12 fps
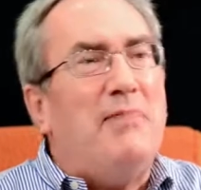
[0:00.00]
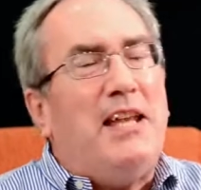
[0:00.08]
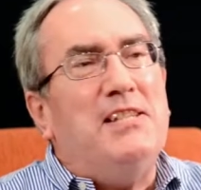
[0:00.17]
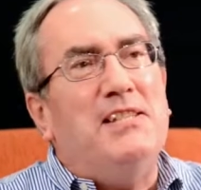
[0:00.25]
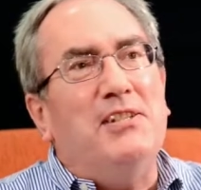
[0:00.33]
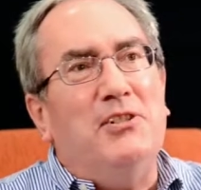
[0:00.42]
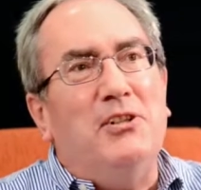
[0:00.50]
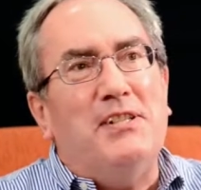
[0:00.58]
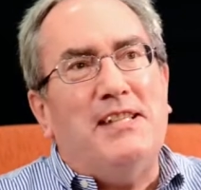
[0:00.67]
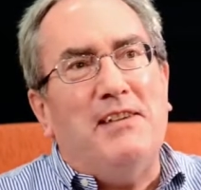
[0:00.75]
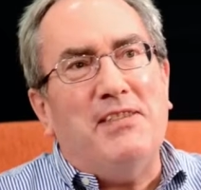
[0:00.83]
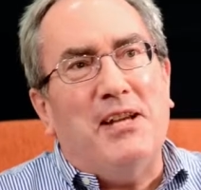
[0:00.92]
based in
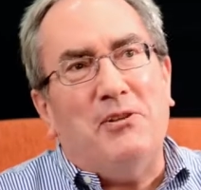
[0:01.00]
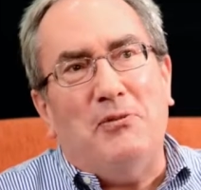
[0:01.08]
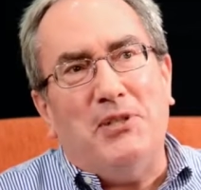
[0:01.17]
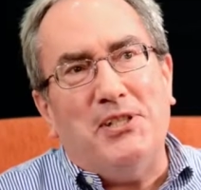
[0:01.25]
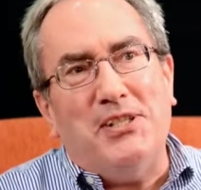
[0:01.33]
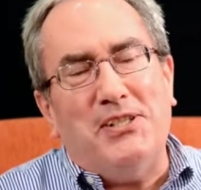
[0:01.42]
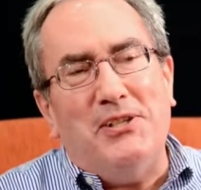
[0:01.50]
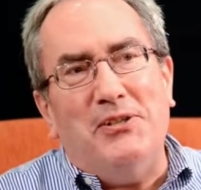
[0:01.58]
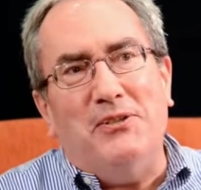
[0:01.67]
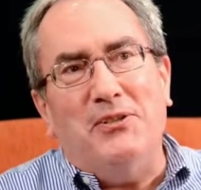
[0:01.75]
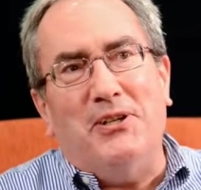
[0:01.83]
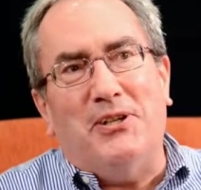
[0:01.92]
UNICEF's headquarters in New
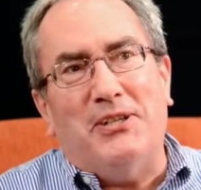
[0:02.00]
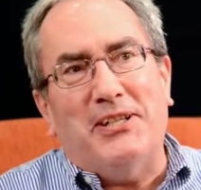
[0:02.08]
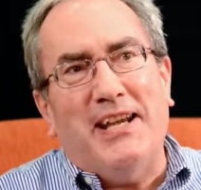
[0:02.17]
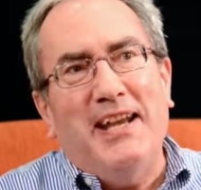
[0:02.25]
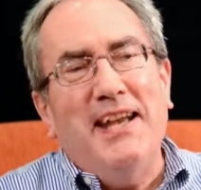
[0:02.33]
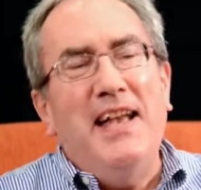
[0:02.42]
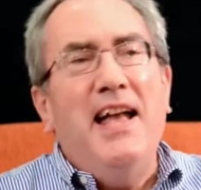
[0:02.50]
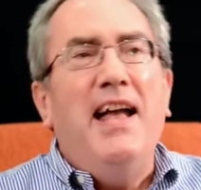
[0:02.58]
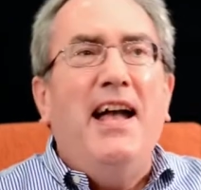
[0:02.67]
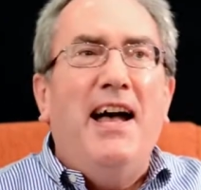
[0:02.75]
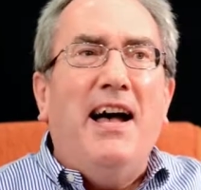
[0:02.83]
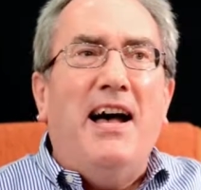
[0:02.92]
York.
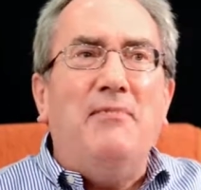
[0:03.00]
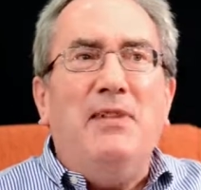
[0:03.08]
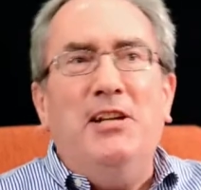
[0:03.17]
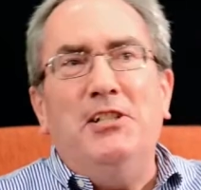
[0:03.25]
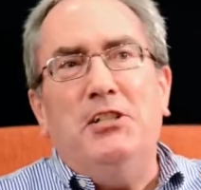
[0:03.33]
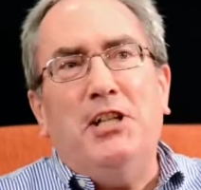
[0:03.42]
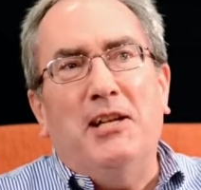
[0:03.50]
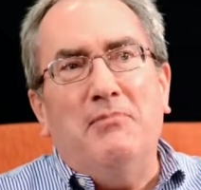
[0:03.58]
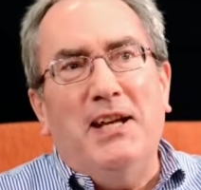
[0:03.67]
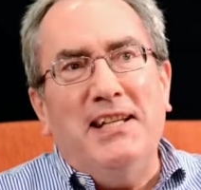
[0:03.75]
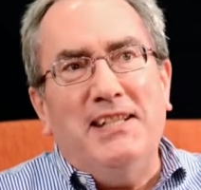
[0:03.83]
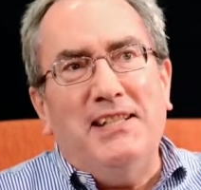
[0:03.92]
I'm here in Chiang
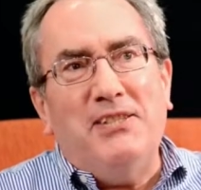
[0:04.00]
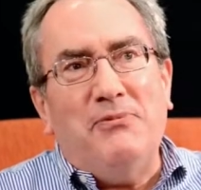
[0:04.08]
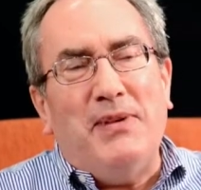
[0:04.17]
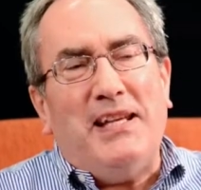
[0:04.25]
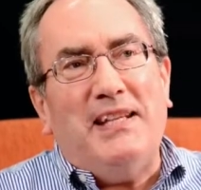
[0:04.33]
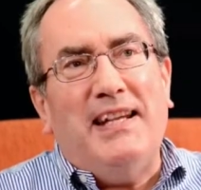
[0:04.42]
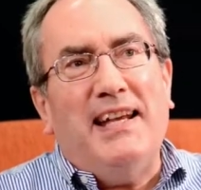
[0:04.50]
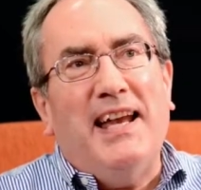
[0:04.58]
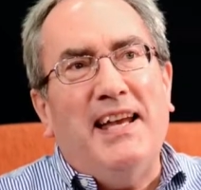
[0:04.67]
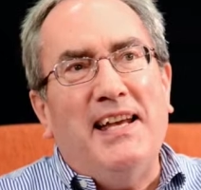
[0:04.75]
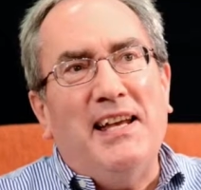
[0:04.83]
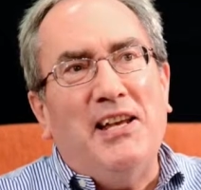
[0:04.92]
Mai this week
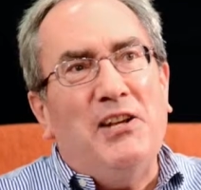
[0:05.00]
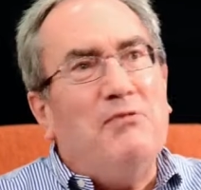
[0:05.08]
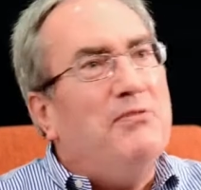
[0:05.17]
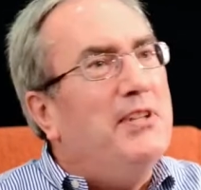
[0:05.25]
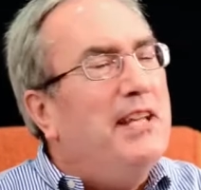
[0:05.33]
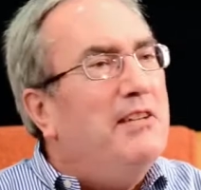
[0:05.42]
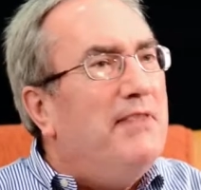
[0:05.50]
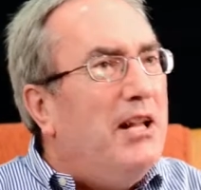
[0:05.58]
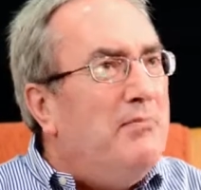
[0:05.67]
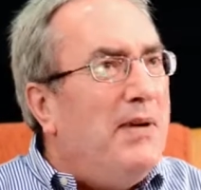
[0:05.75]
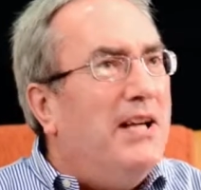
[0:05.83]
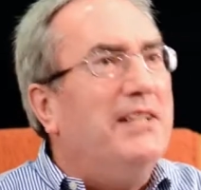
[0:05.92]
for the Eval
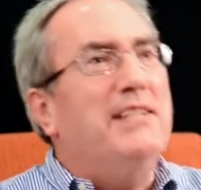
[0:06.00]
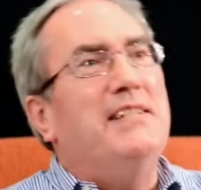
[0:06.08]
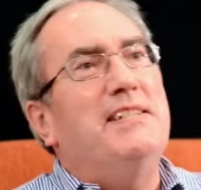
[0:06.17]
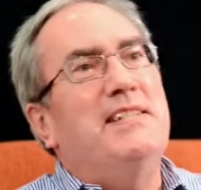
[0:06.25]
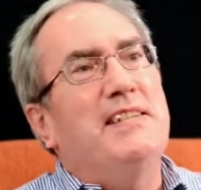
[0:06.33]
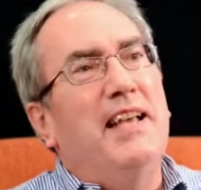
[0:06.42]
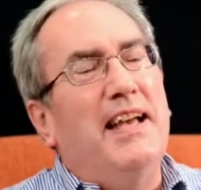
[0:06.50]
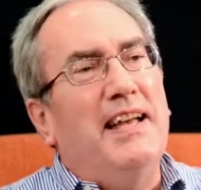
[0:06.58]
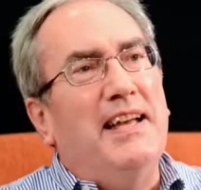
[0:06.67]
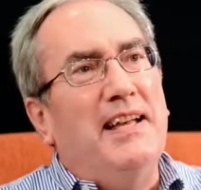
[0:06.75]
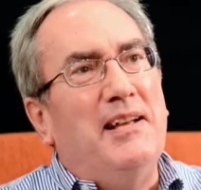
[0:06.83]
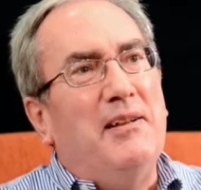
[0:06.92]
Partners
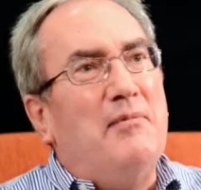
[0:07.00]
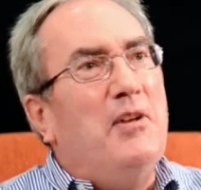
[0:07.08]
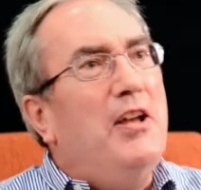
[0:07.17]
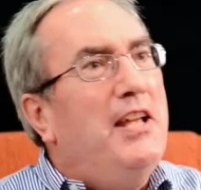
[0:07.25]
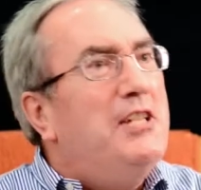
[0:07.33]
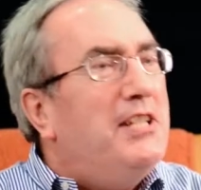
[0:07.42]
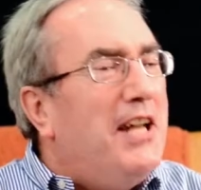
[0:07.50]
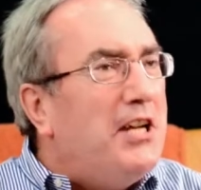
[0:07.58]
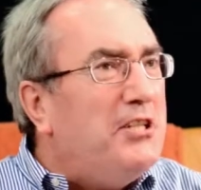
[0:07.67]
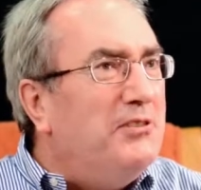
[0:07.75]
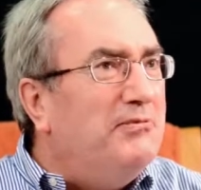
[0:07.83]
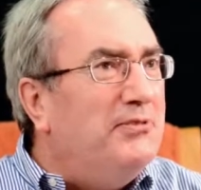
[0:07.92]

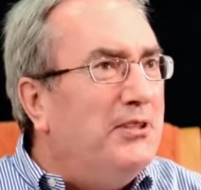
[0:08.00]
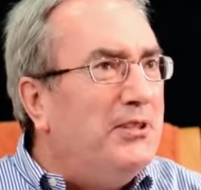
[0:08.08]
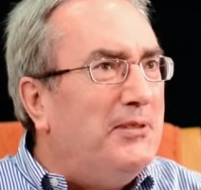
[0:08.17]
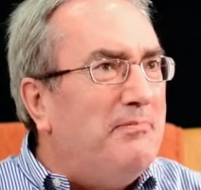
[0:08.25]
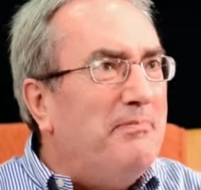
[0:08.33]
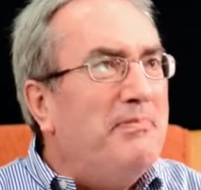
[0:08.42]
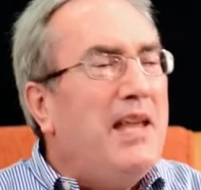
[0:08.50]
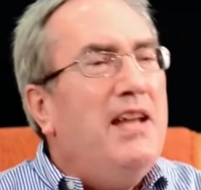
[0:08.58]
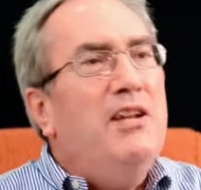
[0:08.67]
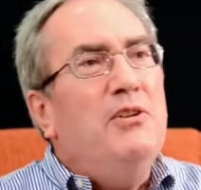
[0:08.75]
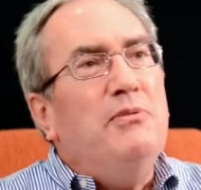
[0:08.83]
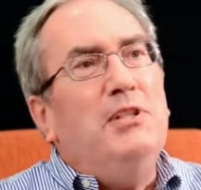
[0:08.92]
International Forum,
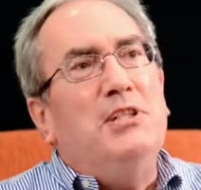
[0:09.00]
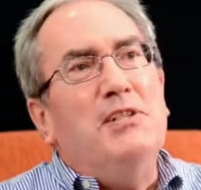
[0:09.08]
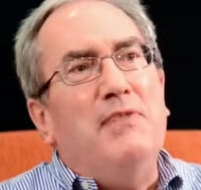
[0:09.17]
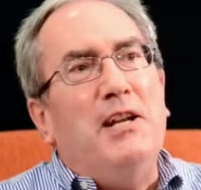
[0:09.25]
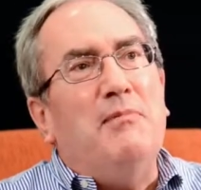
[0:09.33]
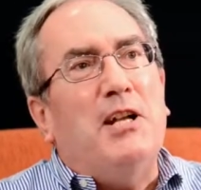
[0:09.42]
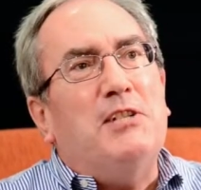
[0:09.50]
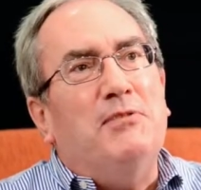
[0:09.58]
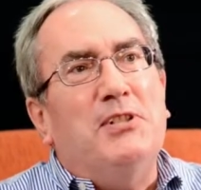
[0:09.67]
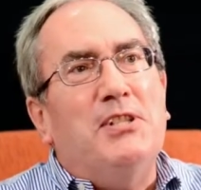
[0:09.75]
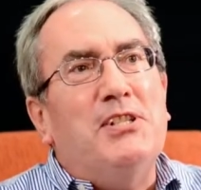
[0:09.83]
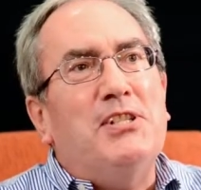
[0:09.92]
which is very much
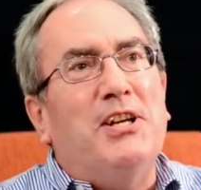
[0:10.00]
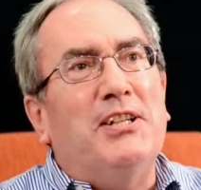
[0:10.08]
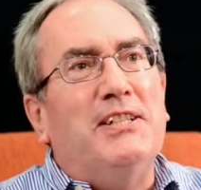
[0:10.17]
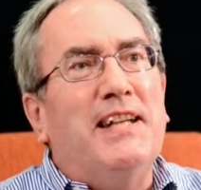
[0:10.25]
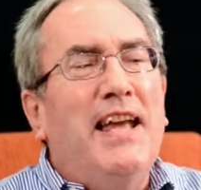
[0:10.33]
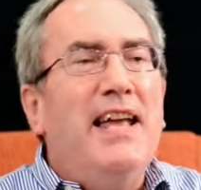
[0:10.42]
focused on